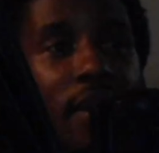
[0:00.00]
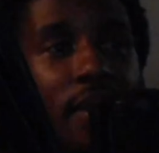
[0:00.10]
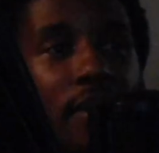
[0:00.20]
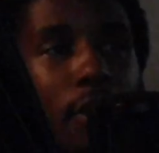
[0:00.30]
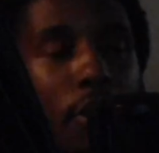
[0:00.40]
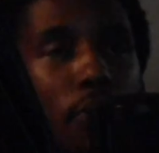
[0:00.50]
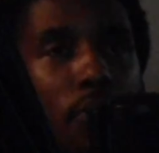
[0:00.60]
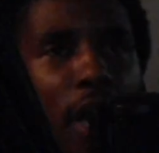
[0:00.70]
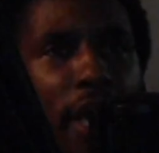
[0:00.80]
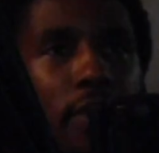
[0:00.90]

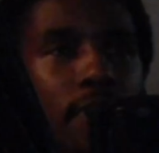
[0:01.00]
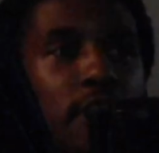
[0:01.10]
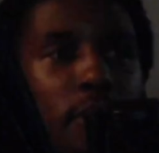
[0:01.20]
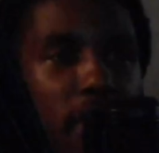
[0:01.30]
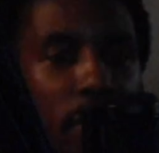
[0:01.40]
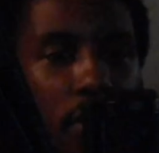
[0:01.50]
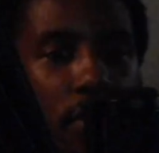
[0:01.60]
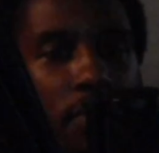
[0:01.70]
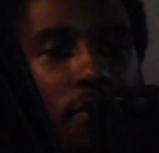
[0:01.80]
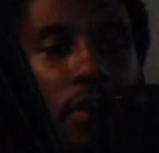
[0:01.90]
Like stability,
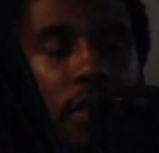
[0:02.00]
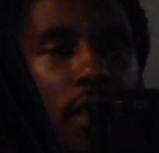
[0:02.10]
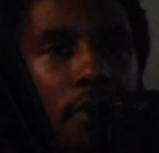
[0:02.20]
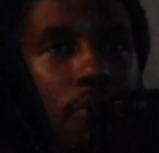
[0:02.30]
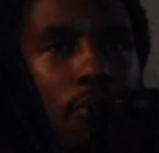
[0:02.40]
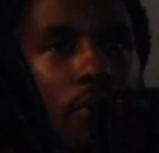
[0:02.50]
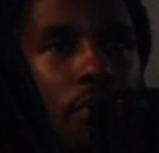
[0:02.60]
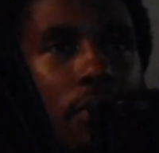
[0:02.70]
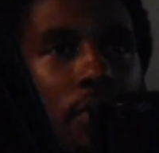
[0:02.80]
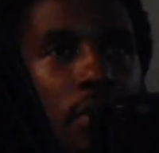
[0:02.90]
for example.
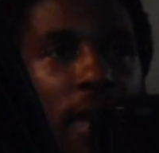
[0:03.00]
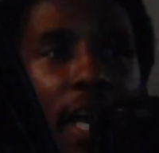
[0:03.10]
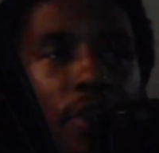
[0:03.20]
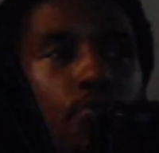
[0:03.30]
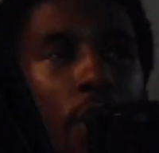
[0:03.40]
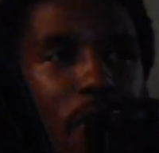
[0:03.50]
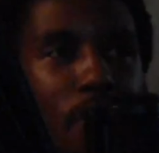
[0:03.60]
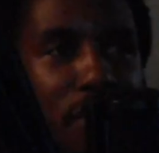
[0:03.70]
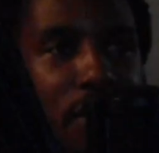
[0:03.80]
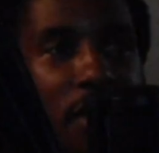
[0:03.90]
Like, I knew I
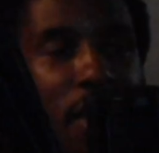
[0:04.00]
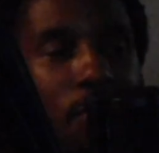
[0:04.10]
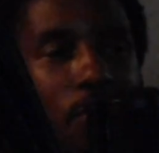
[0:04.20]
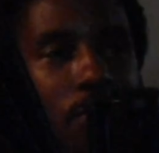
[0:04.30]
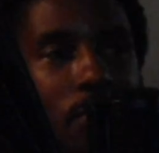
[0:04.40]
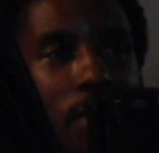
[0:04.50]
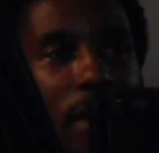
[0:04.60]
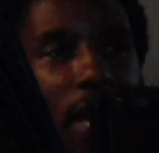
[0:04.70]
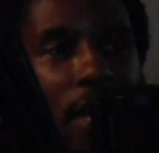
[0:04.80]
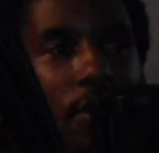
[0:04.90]
wasn't stable.
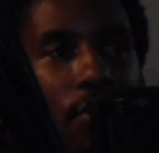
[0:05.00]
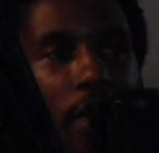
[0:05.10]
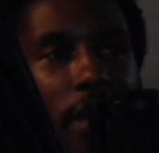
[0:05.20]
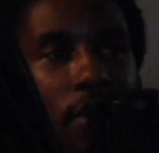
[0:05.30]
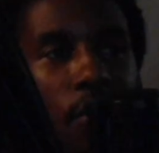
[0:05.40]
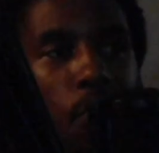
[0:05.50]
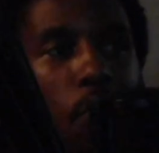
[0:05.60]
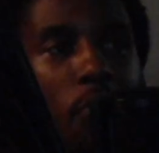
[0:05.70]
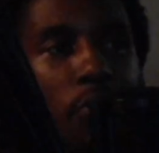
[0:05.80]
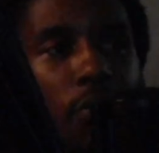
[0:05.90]
And I know that no
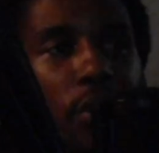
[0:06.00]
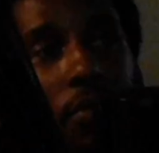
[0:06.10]
woman really,